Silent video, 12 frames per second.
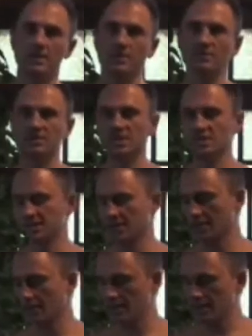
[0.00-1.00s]
type of
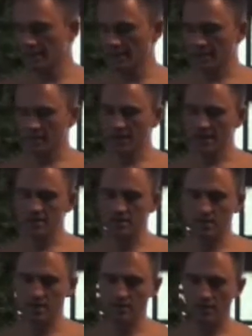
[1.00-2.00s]
seasoning. The
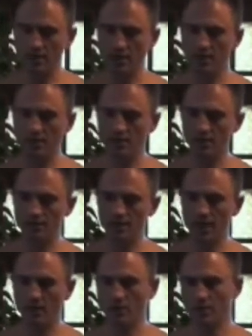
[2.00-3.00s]
last type
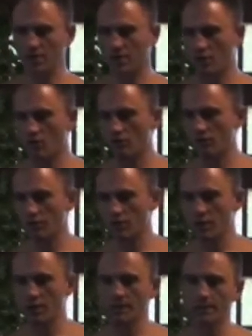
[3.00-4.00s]
that we're going to go
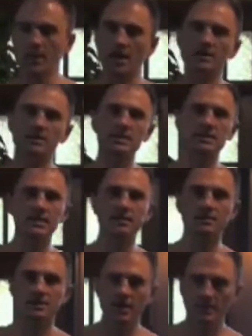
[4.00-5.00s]
over, not in
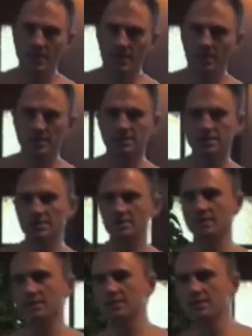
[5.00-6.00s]
detail today because
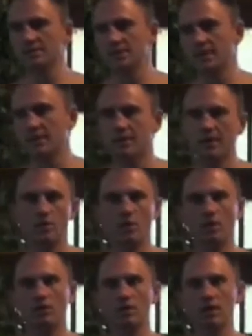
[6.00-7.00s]
this is an area
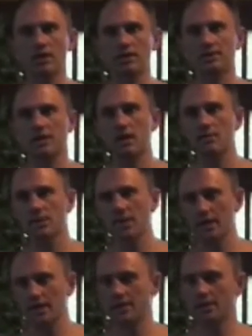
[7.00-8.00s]
where cooking gets
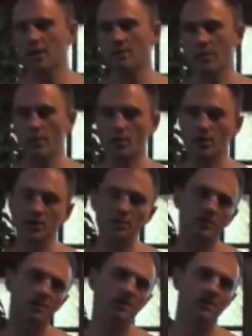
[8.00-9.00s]
complicated, but we're going to
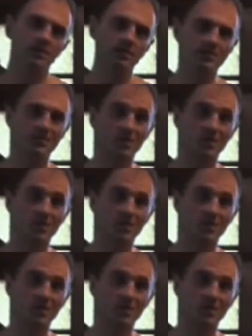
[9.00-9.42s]
do a simple